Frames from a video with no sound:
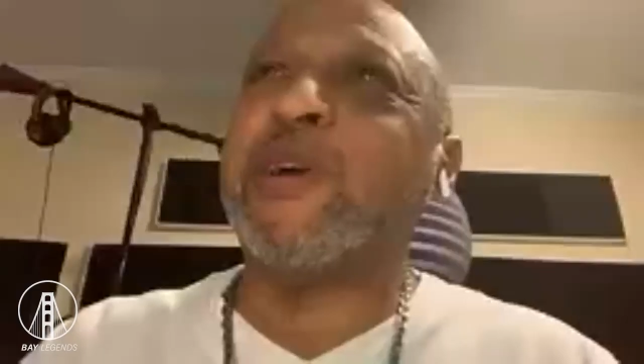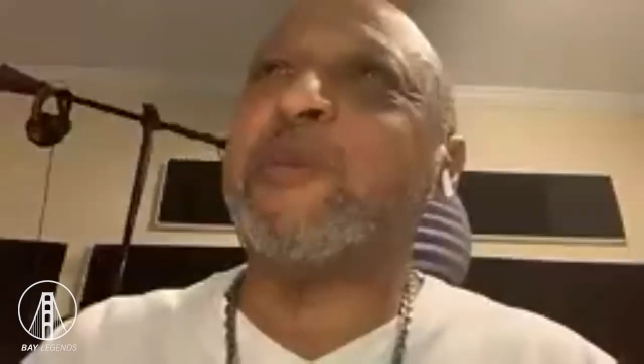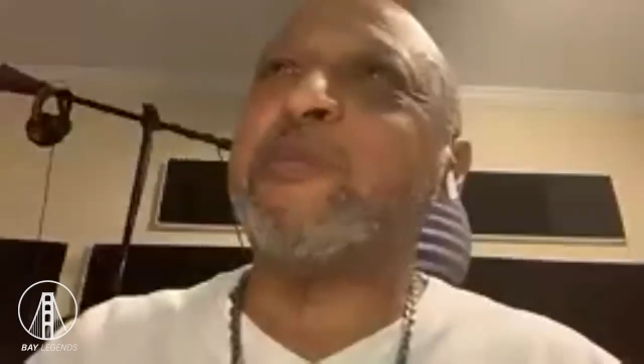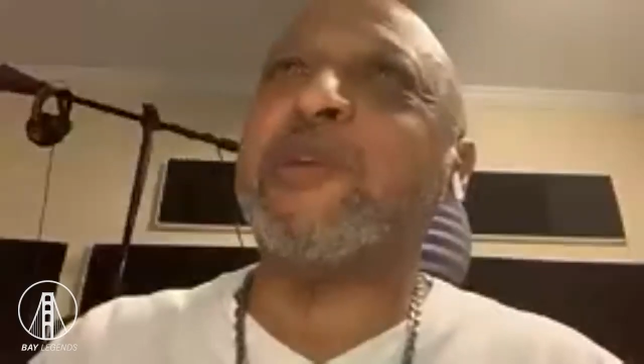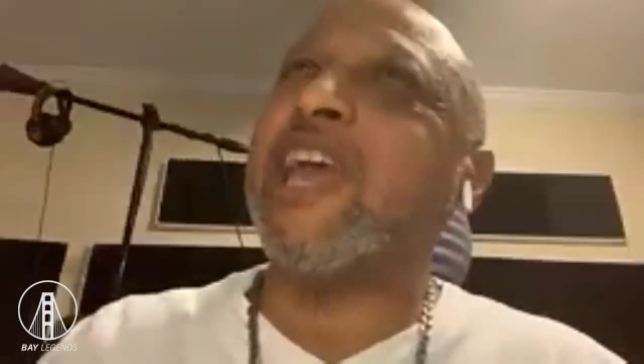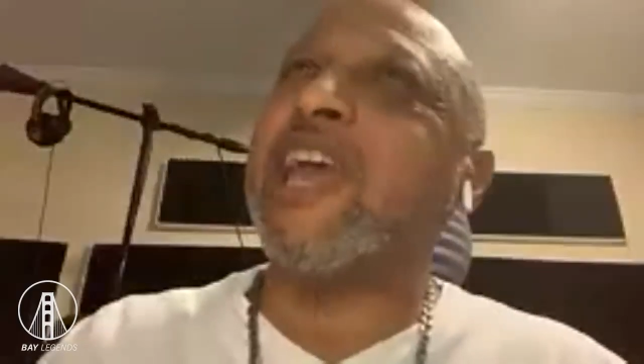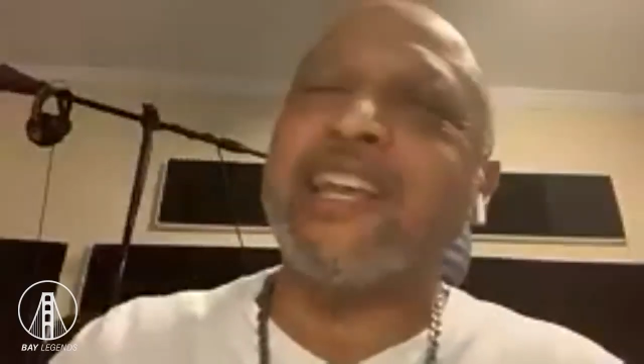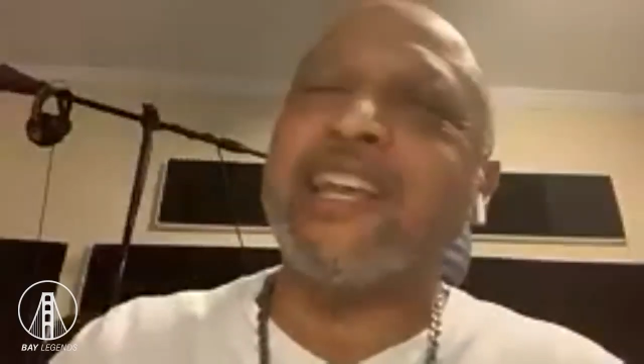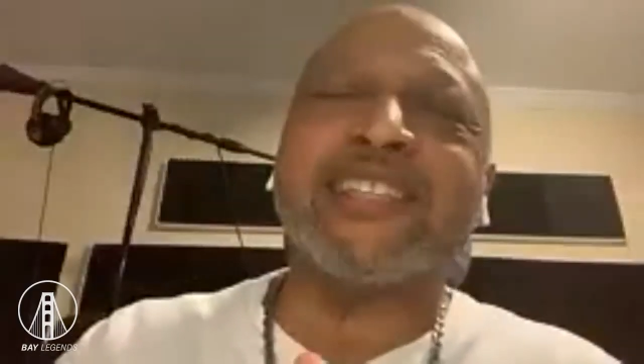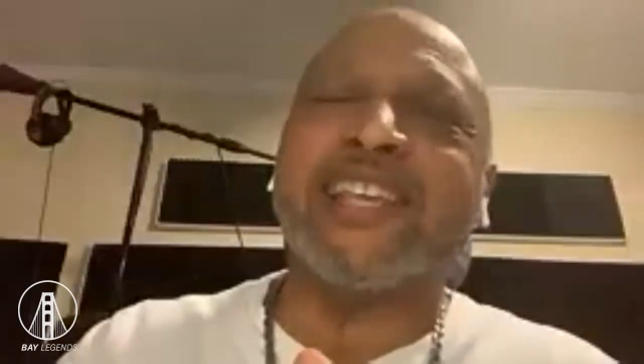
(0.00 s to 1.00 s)
but yeah,
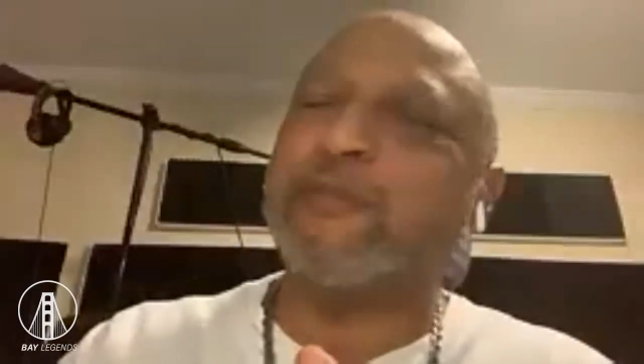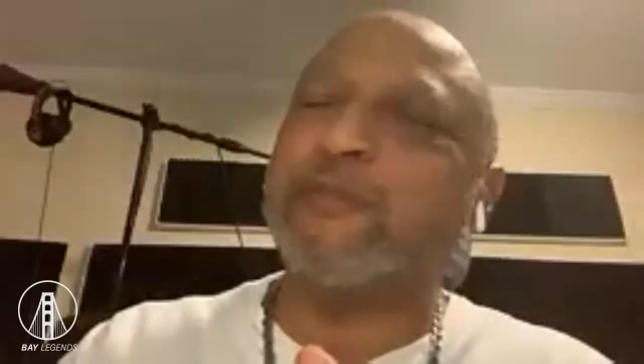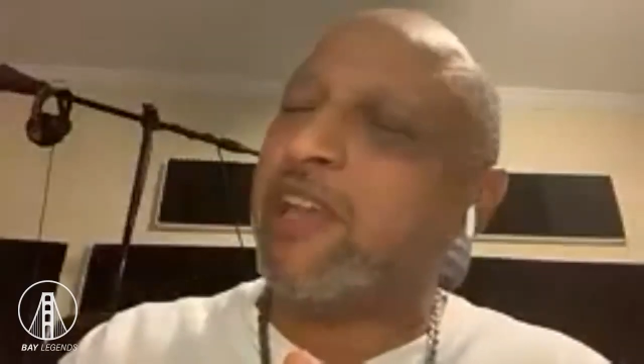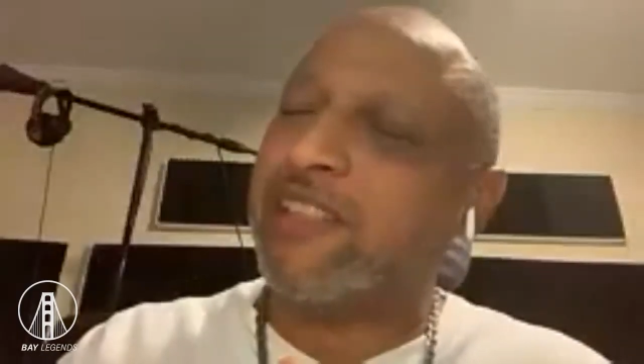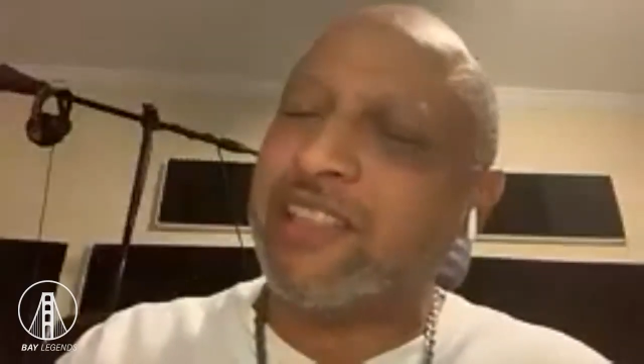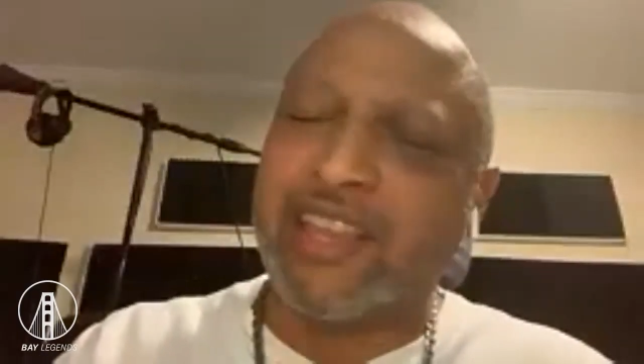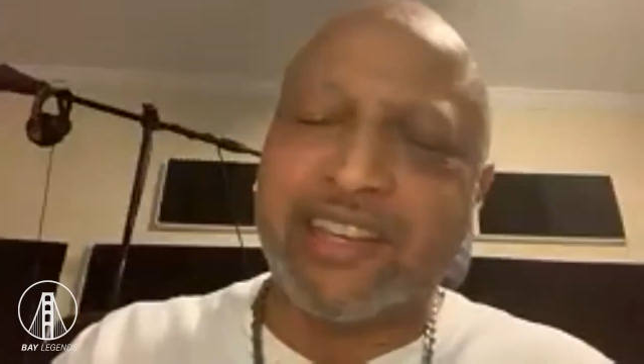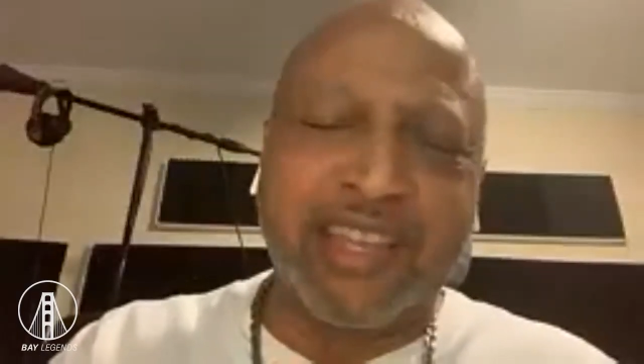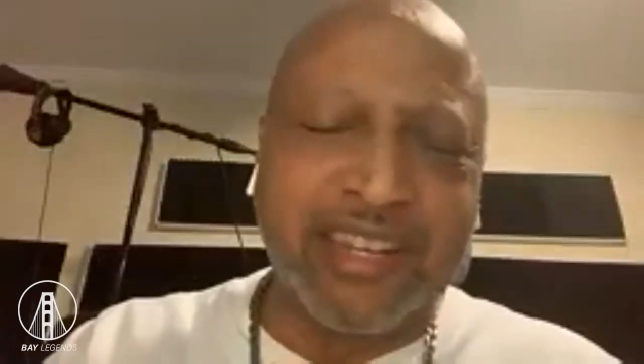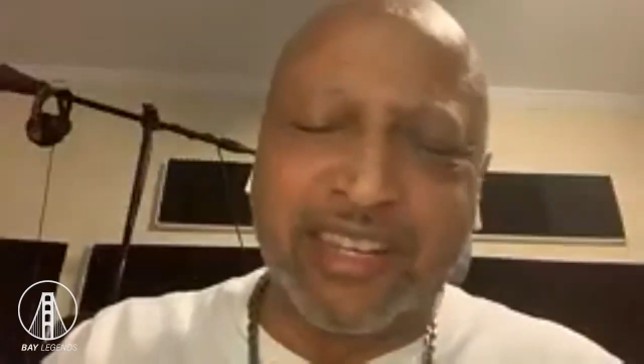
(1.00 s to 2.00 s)

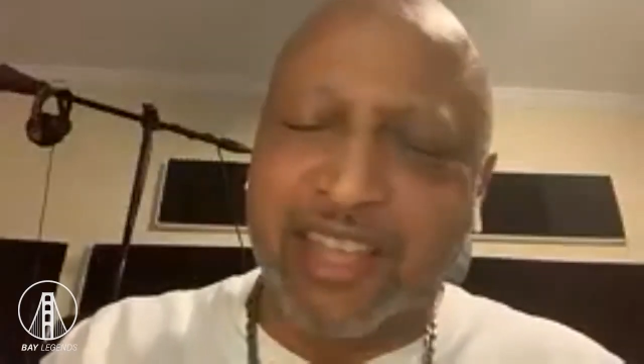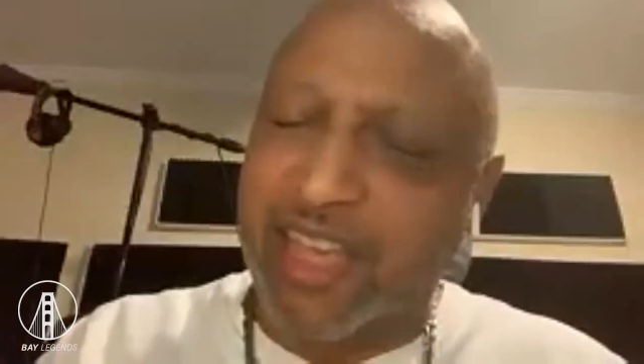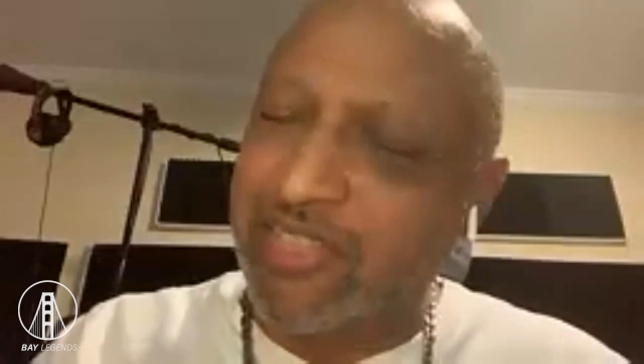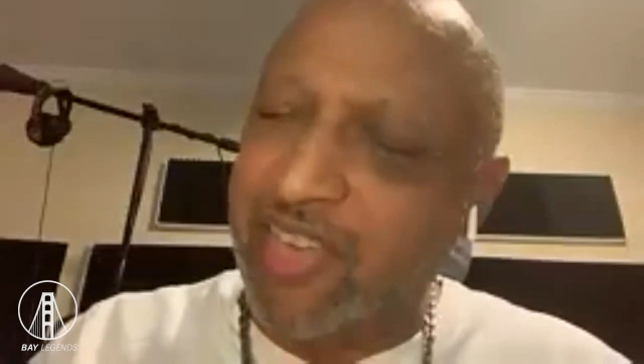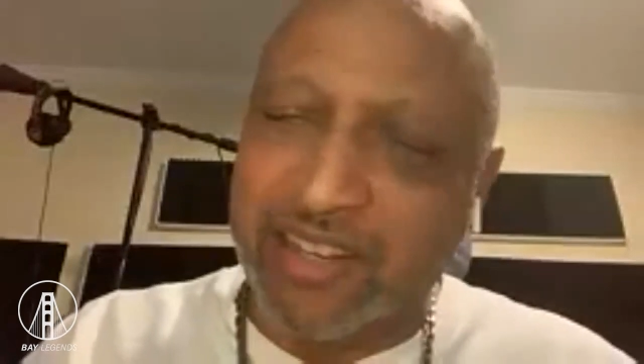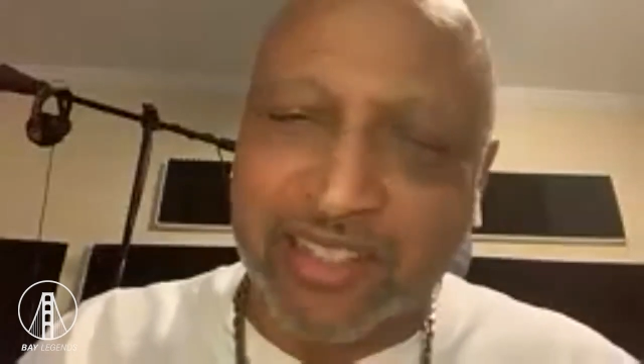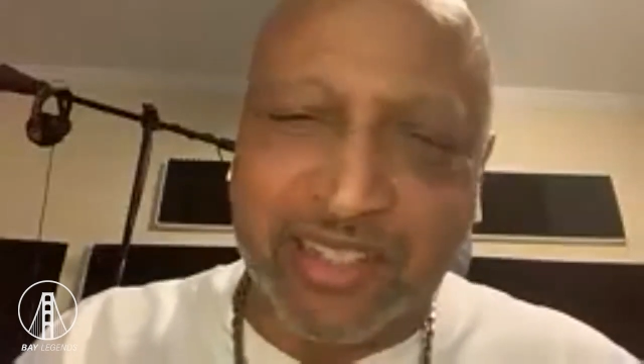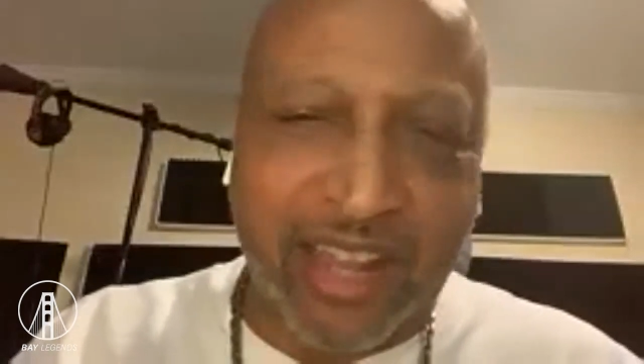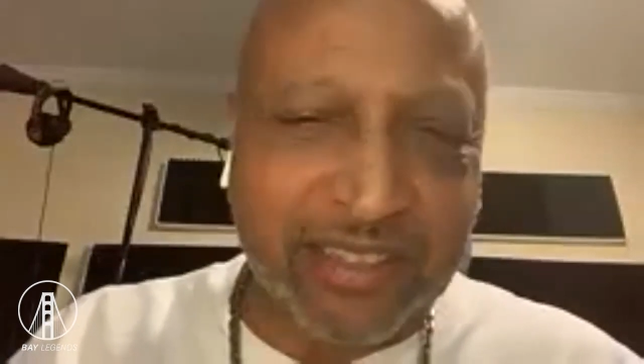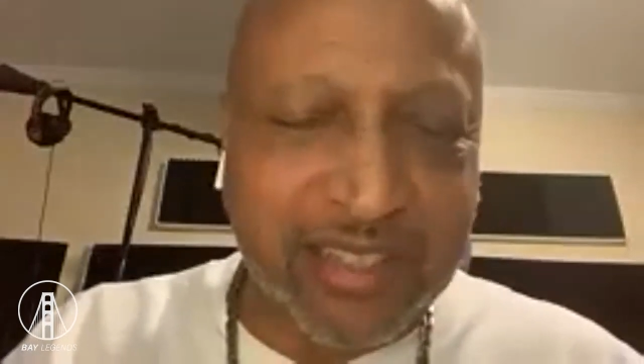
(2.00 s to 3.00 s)
that is
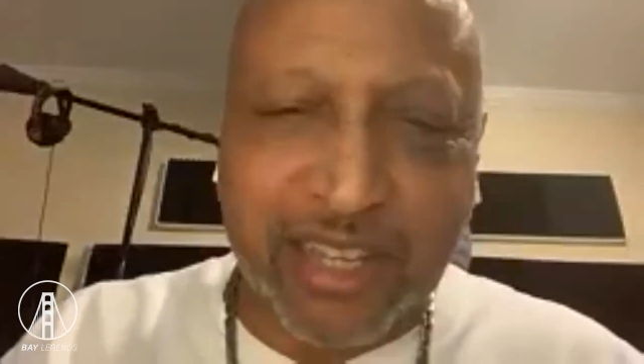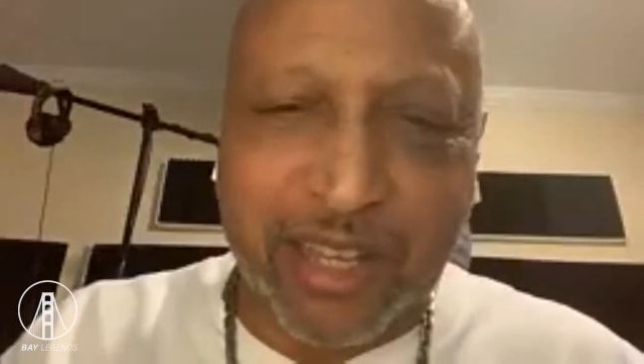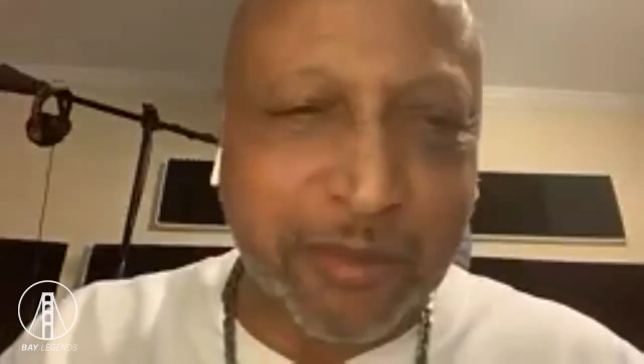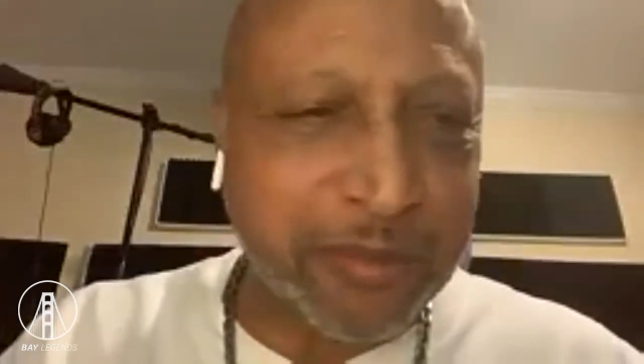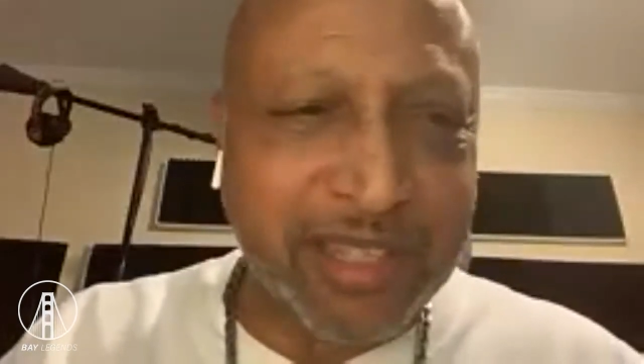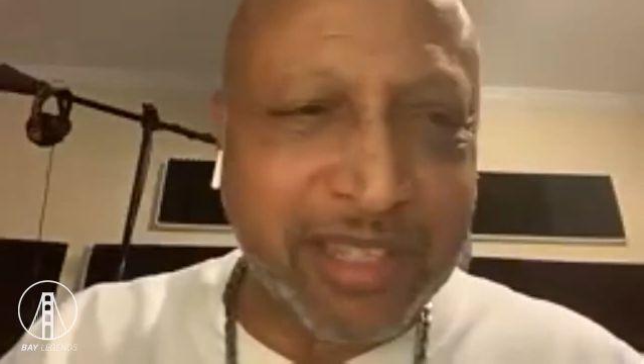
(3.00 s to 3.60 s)
not the same.